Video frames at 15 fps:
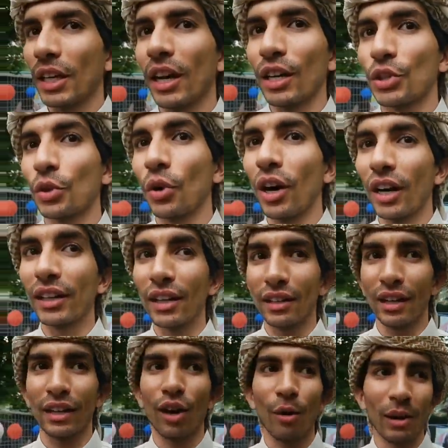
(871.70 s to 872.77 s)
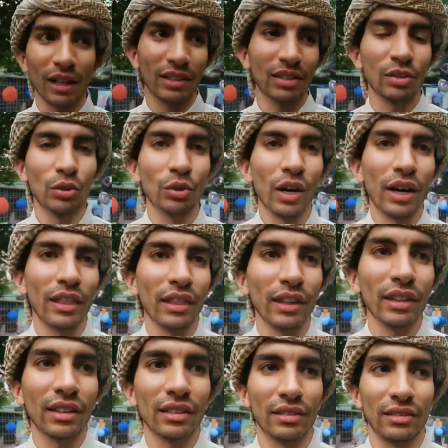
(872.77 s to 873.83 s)
Yeah. So again, I go back to, I
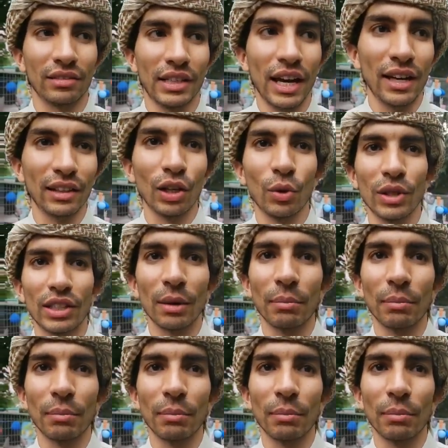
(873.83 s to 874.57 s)
think Canada